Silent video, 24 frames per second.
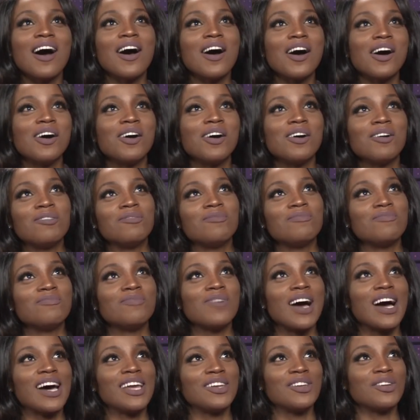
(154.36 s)

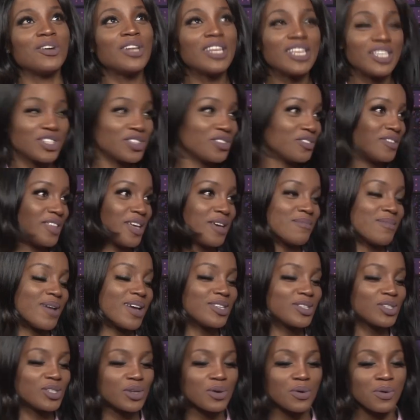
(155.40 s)
And knowledge of them.
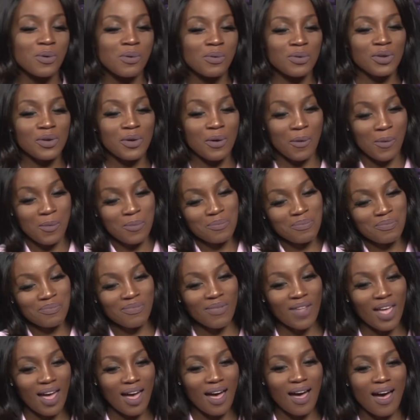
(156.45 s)
And so, you know,
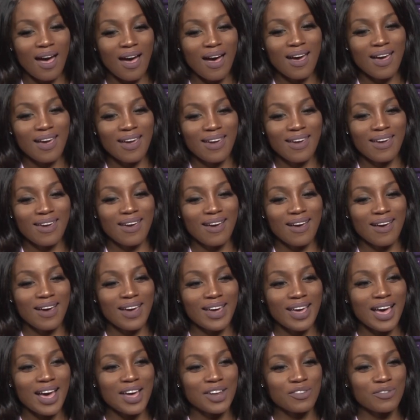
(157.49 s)

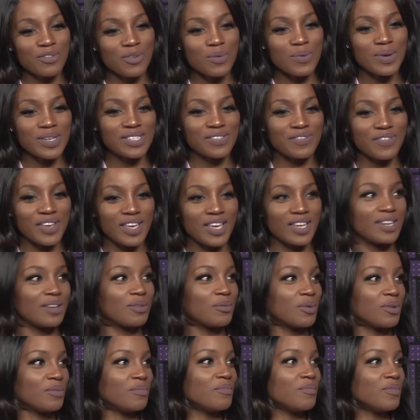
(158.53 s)
I kind of always figured it
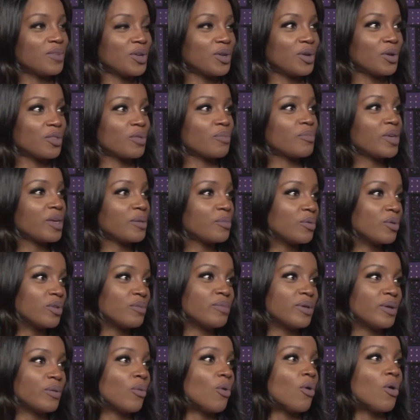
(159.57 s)
would, you know, the people would
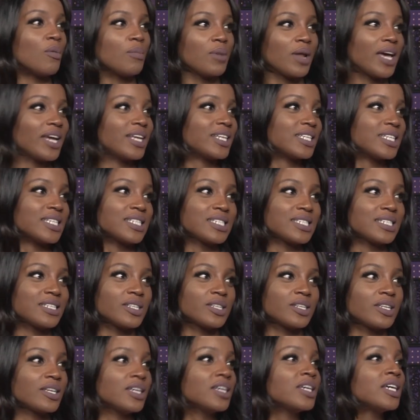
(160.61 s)
be warm like this
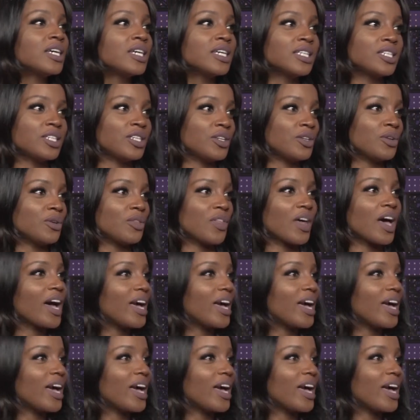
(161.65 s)
and, you know, the